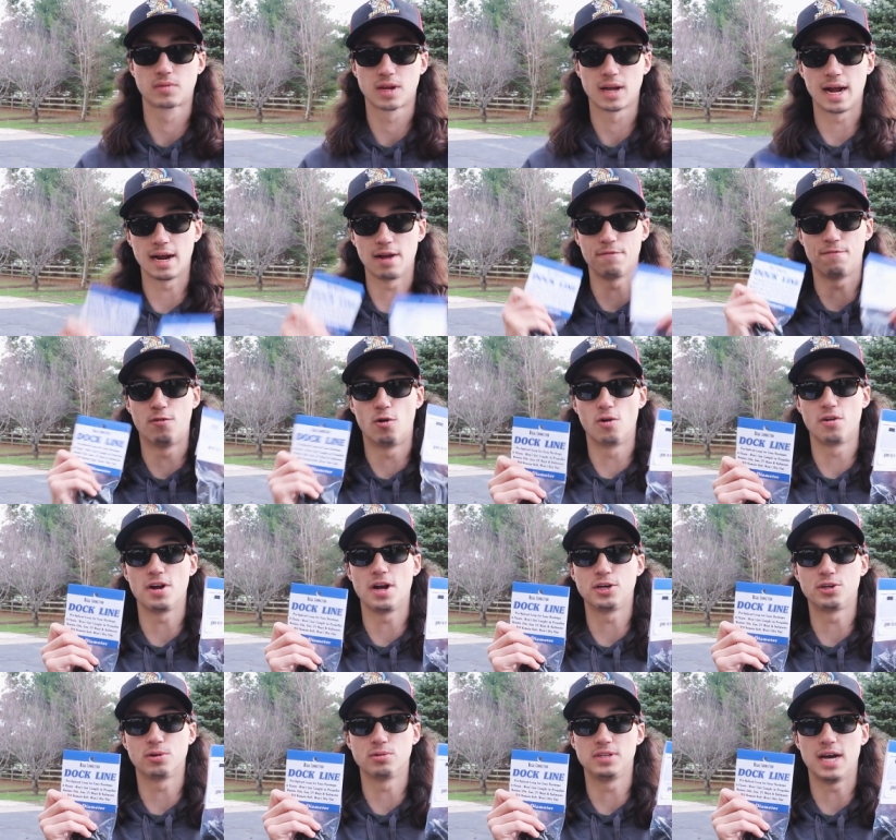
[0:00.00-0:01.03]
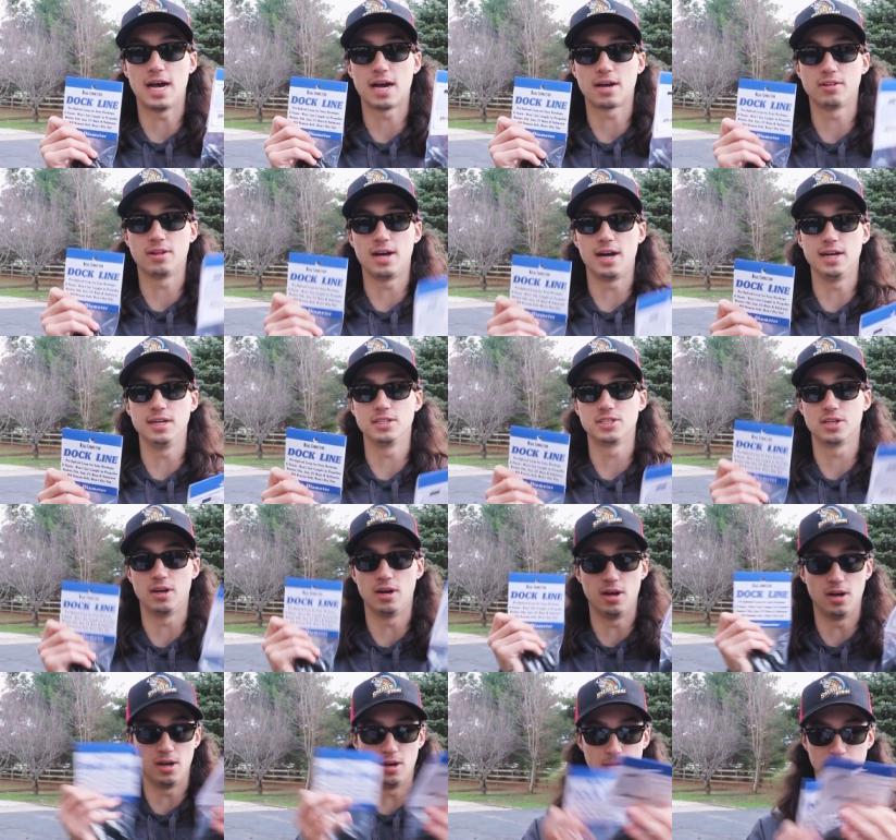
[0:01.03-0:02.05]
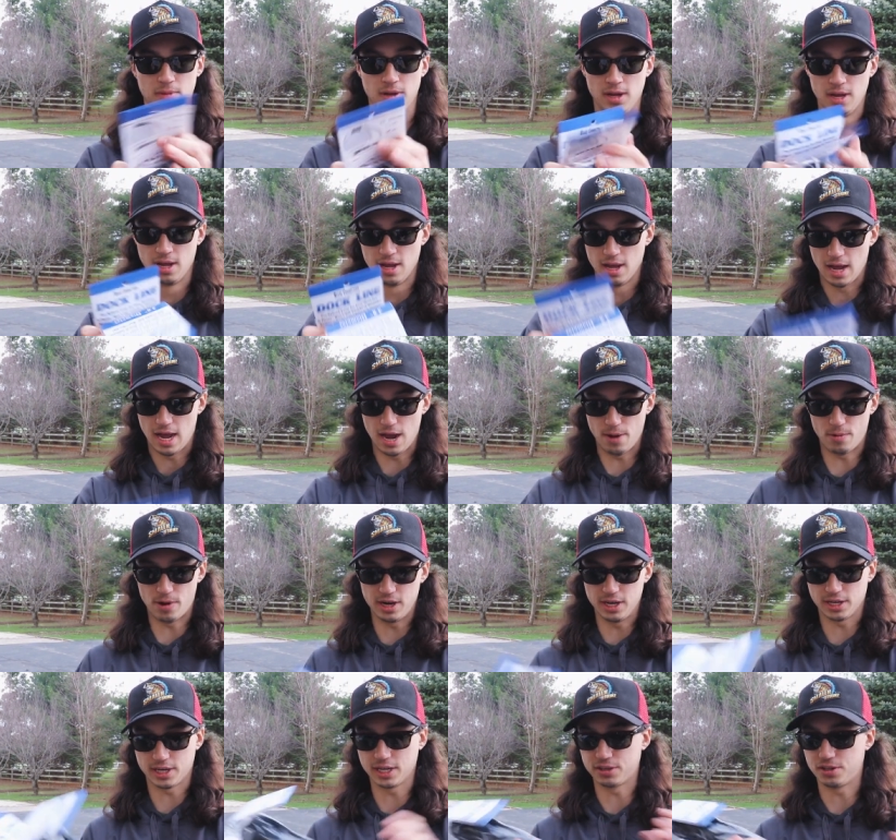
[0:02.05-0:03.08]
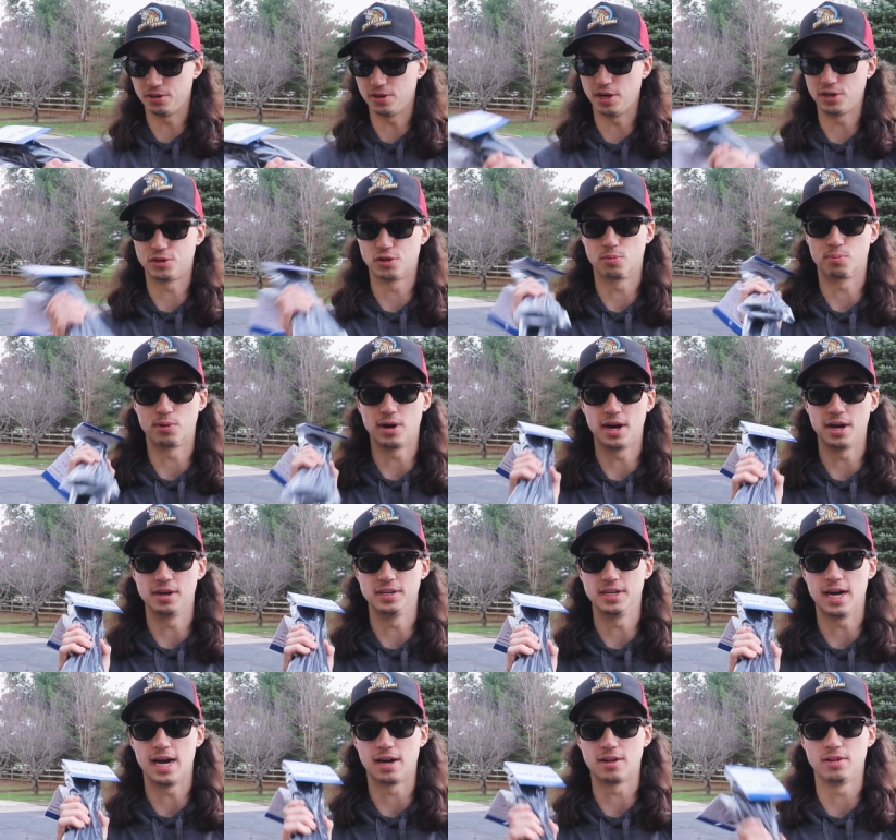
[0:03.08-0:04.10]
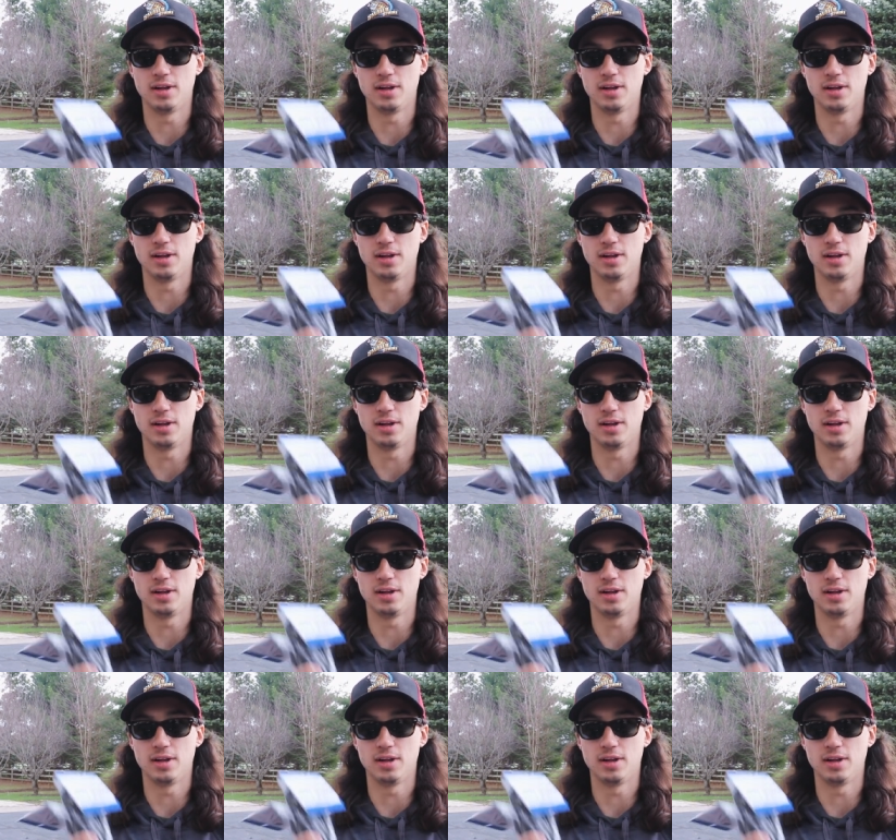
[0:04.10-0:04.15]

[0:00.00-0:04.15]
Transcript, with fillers: I got four Nitro dock lines. Um, I wanted to get the Nitro branded dock